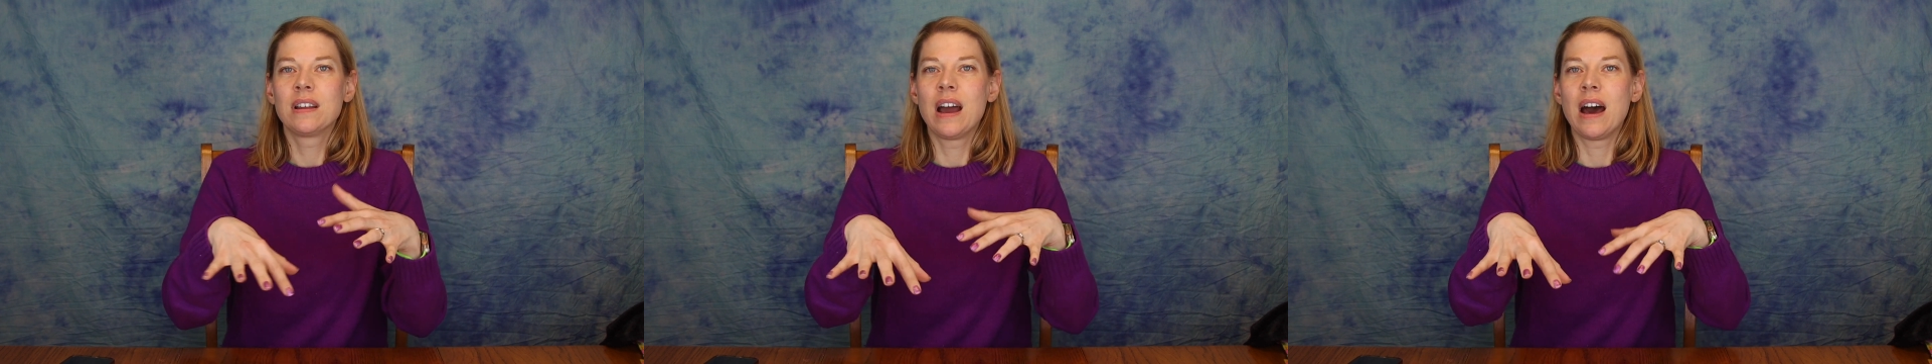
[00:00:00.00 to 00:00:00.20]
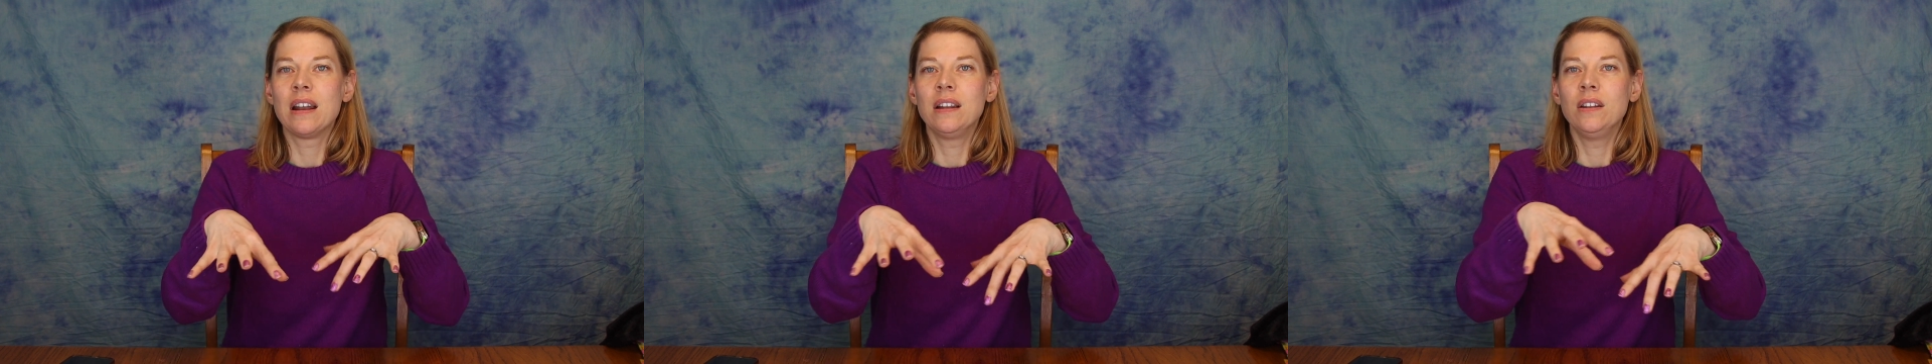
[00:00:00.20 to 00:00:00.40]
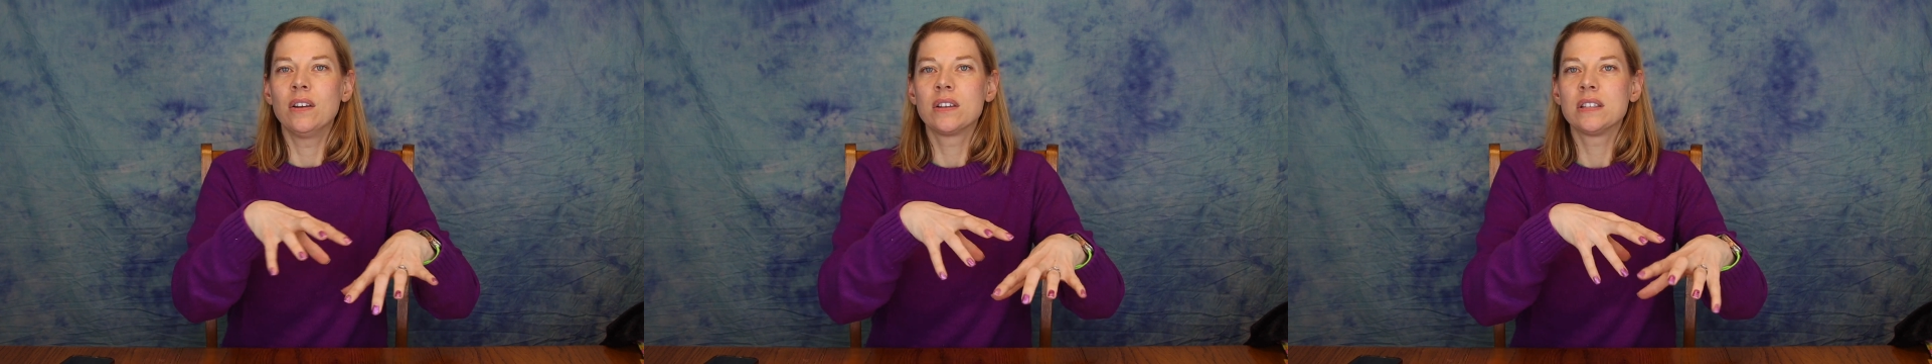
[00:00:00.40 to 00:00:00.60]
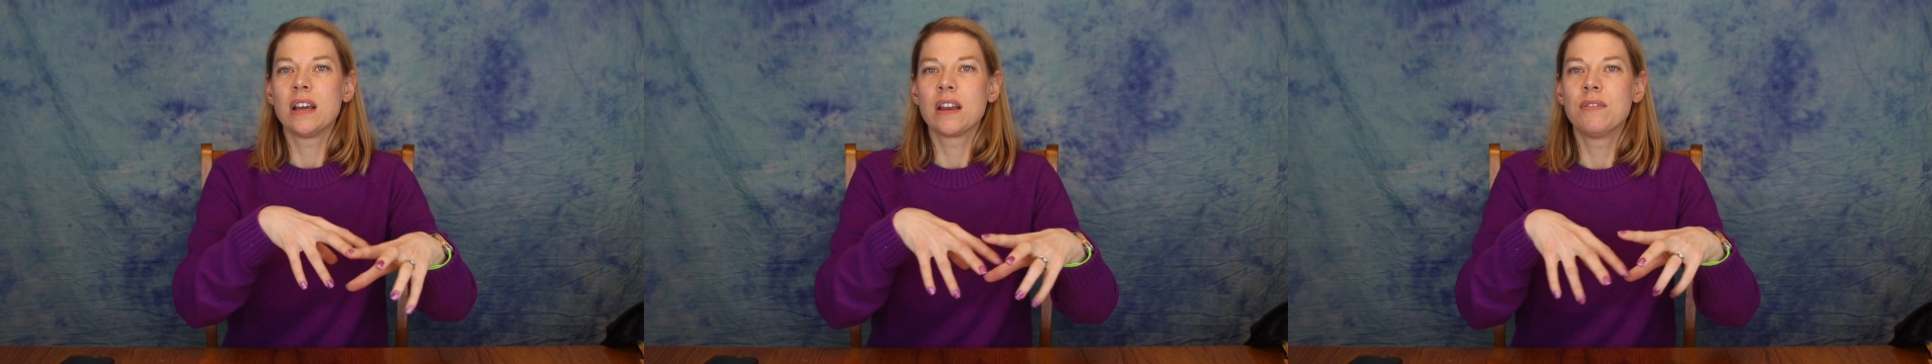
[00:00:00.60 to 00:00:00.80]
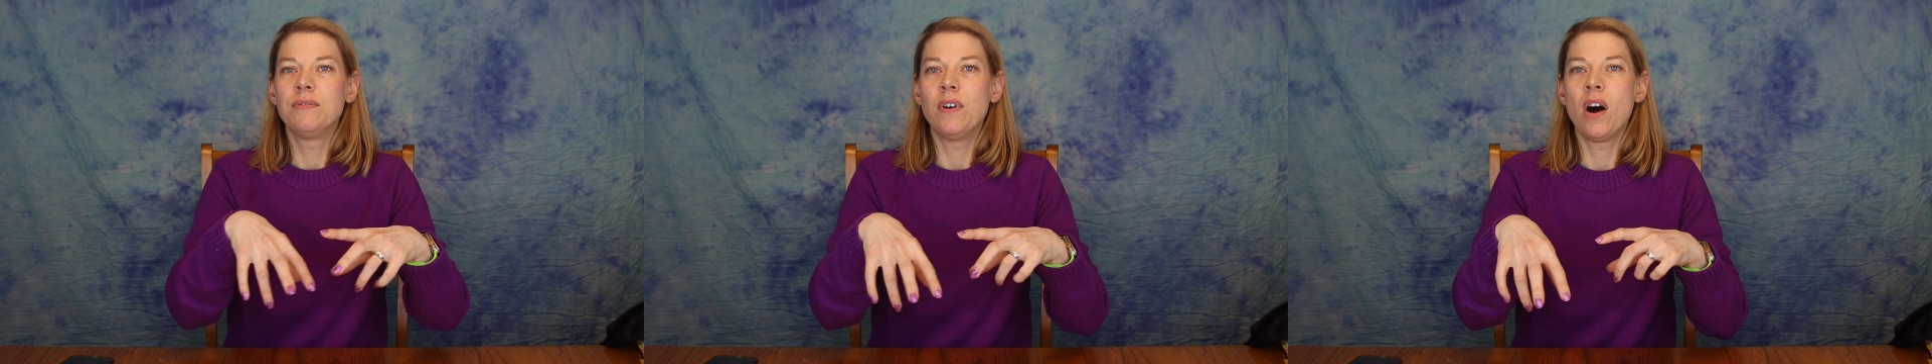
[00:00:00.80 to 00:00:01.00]
looks
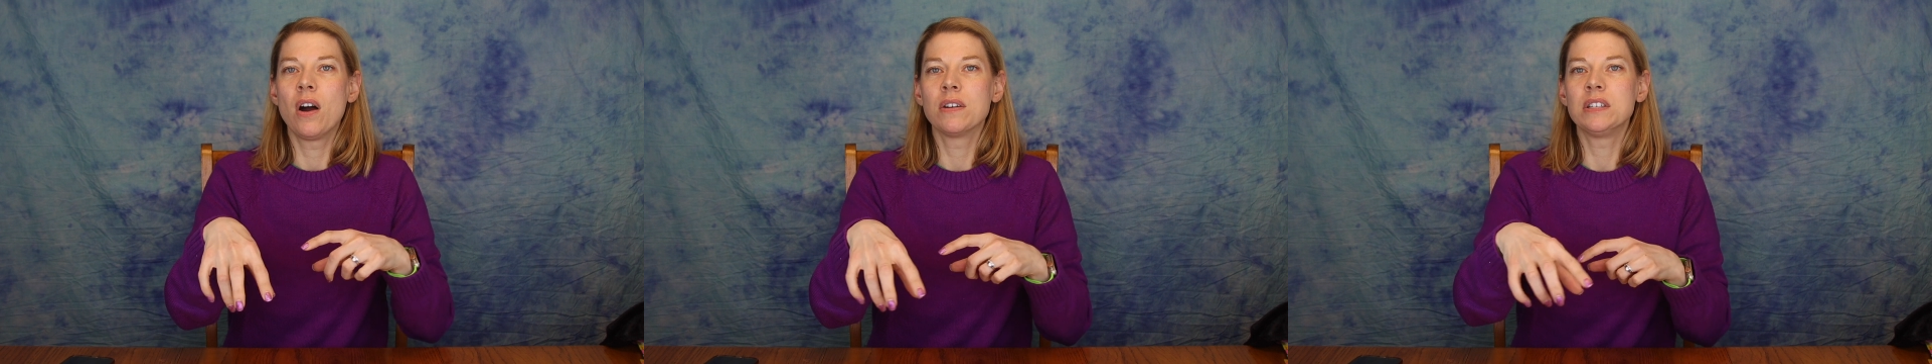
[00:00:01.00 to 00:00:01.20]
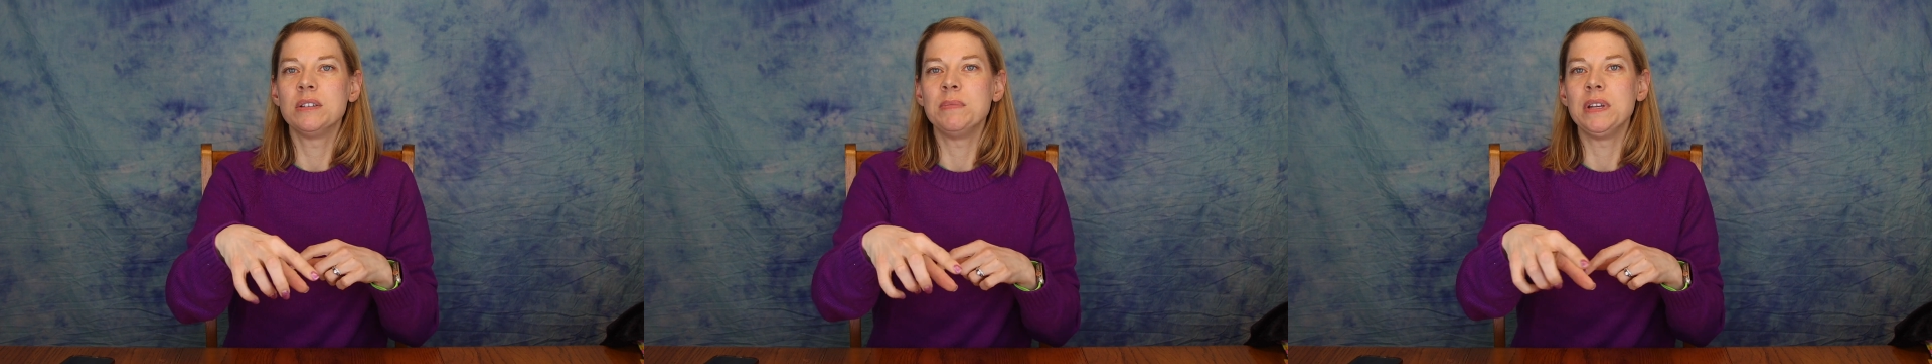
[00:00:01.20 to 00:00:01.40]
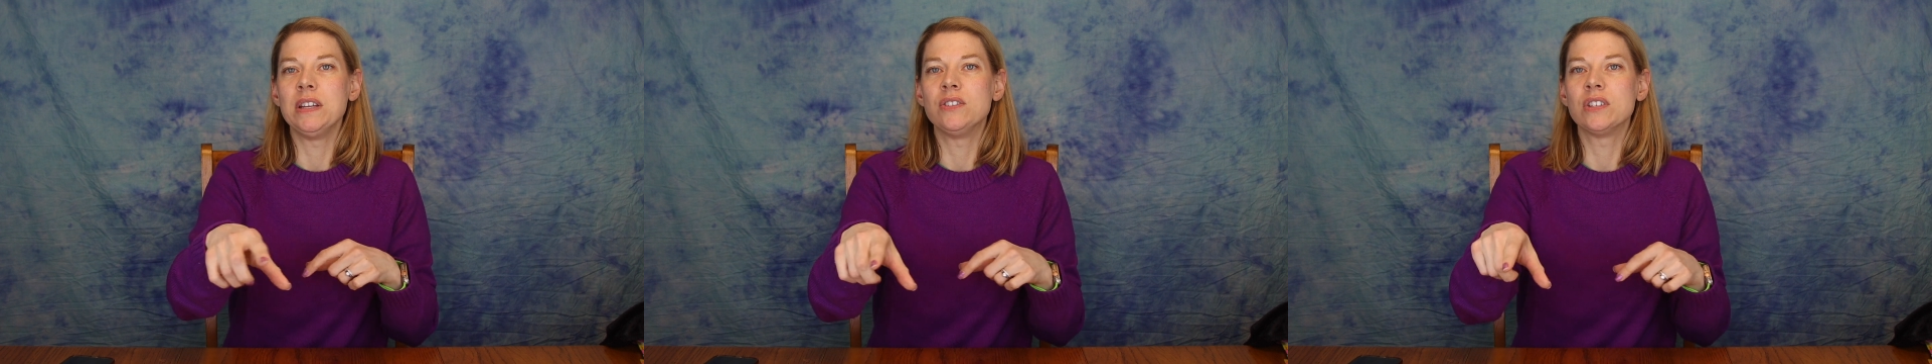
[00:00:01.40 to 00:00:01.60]
like fog to me,